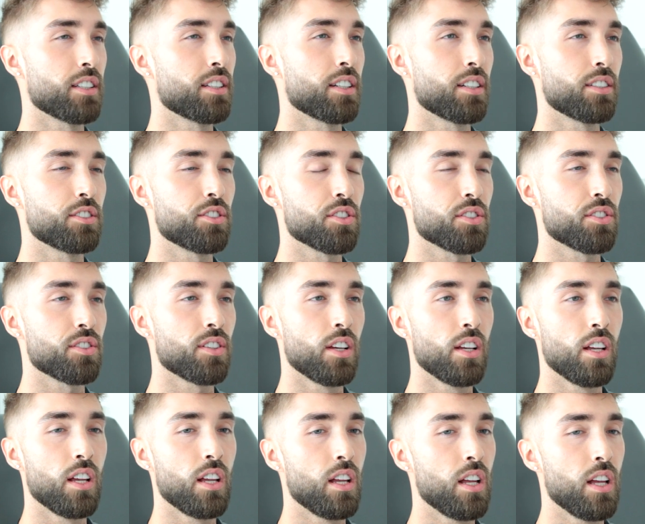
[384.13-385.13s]
didn't just
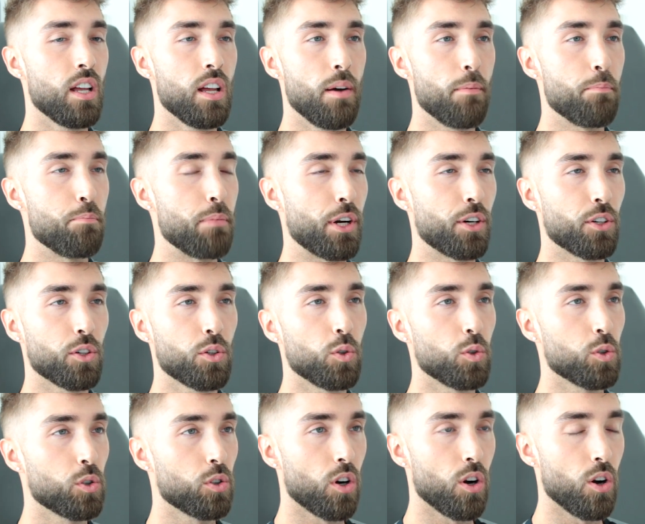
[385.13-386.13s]
miracle
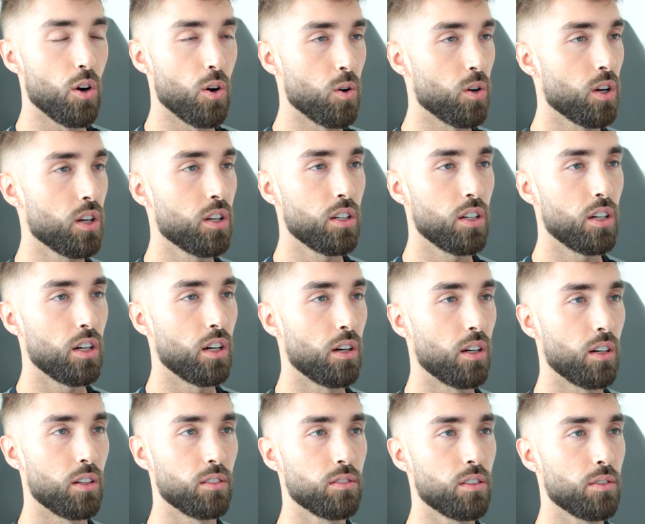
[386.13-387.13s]
grow
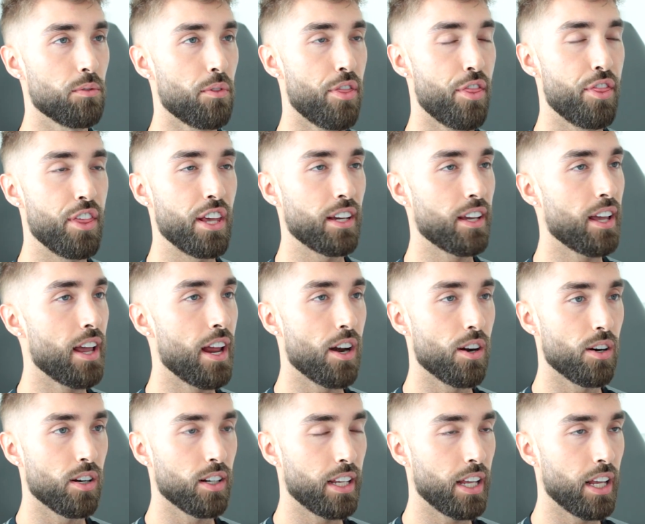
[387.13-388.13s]
uh, thick
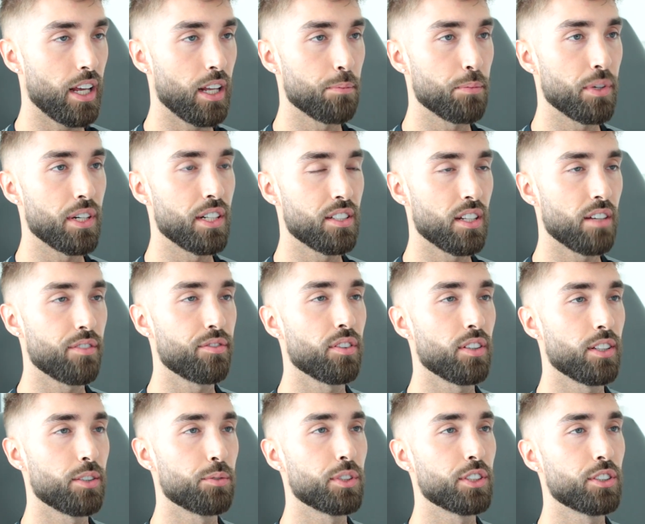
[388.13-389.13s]
hair again, but it
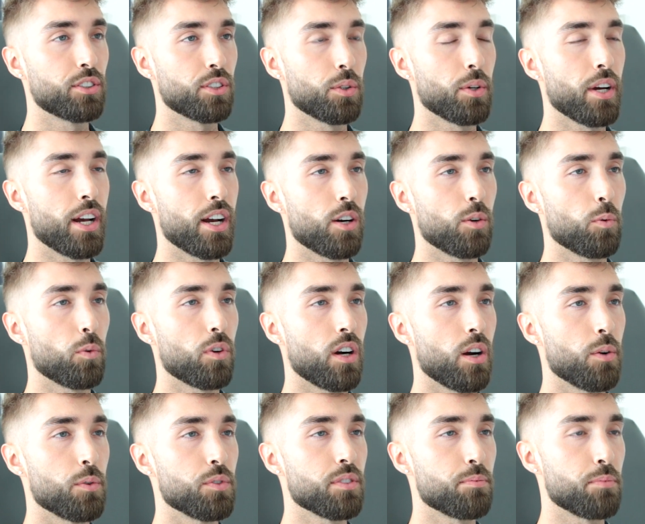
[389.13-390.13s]
definitely regrew hair where I
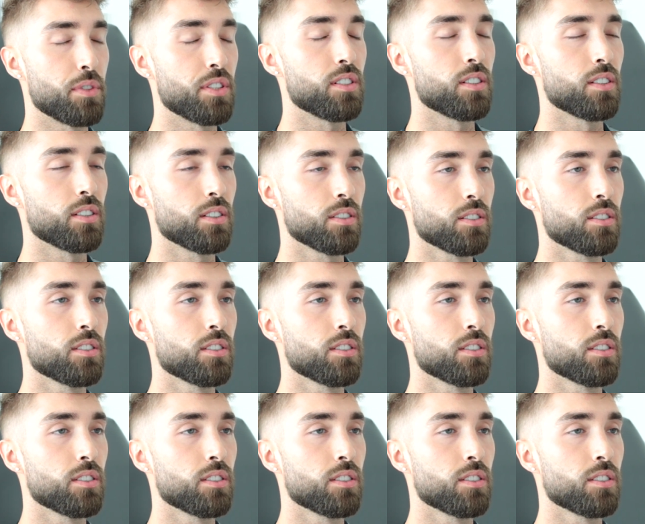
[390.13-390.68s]
was missing.